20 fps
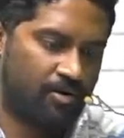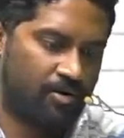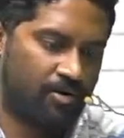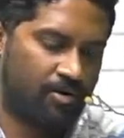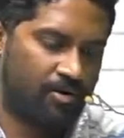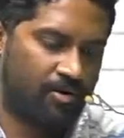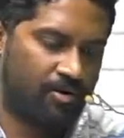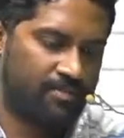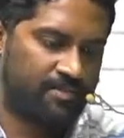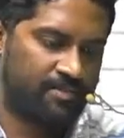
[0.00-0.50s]

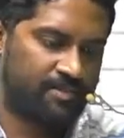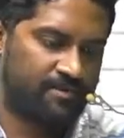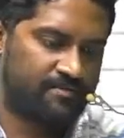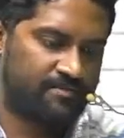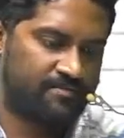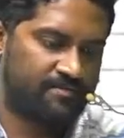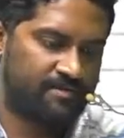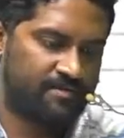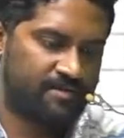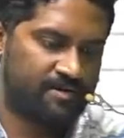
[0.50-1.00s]
On
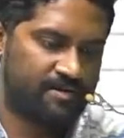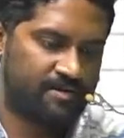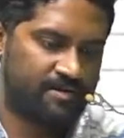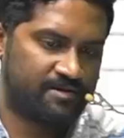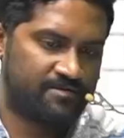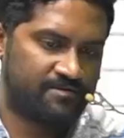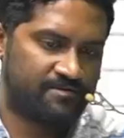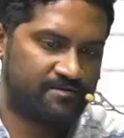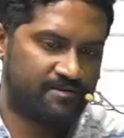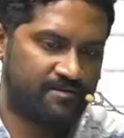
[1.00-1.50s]
the
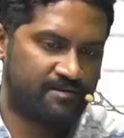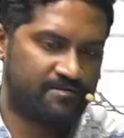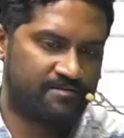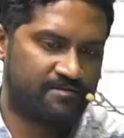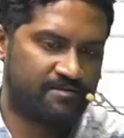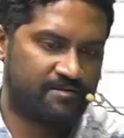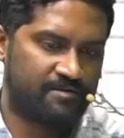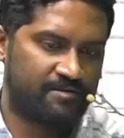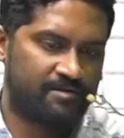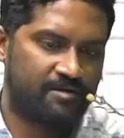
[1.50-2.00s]
CT
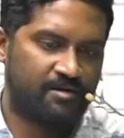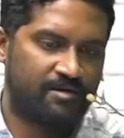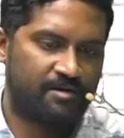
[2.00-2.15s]
chest,